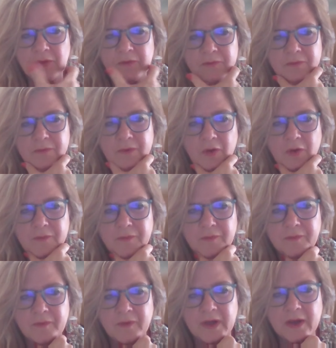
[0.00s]
of
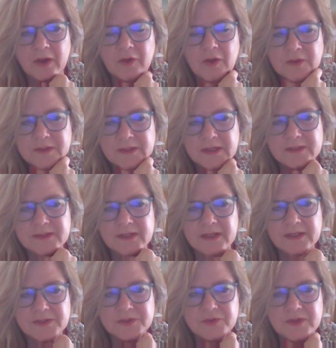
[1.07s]
contexts
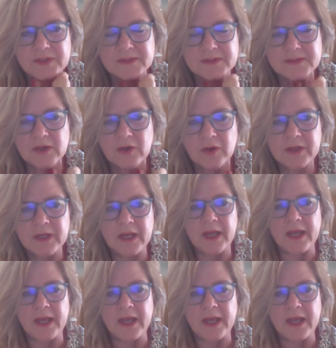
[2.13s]
and histories and so on.